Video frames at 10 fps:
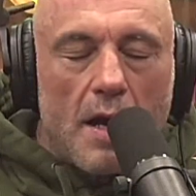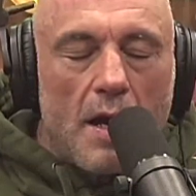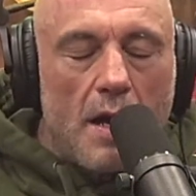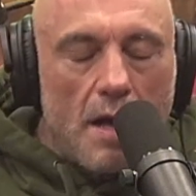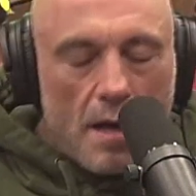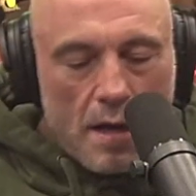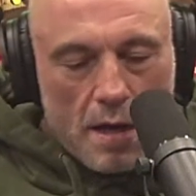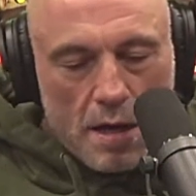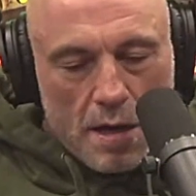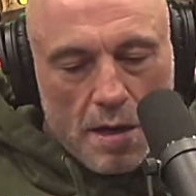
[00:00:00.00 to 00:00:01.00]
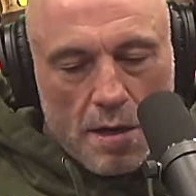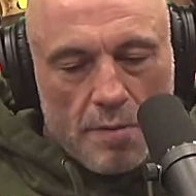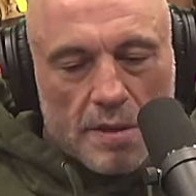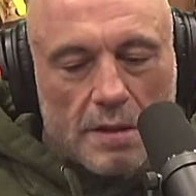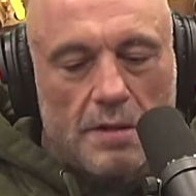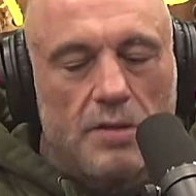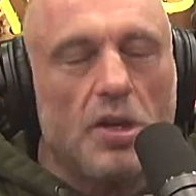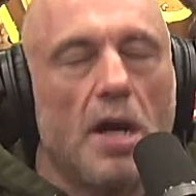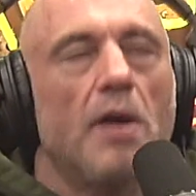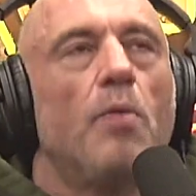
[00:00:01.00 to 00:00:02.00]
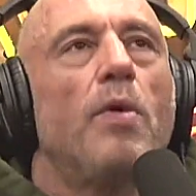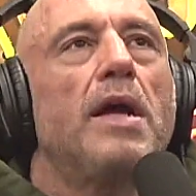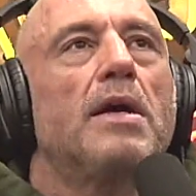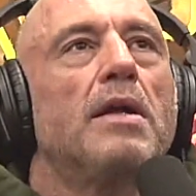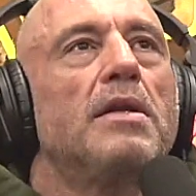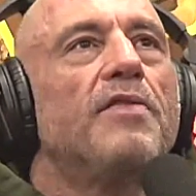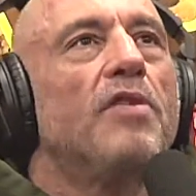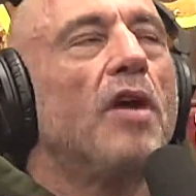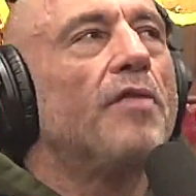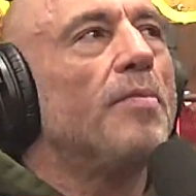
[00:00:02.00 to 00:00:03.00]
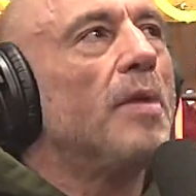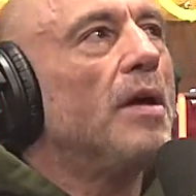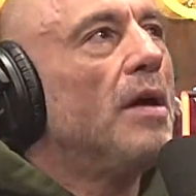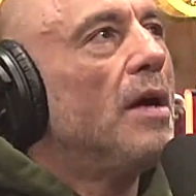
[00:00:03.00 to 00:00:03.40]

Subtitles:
it was like this giant weight got lifted off to me.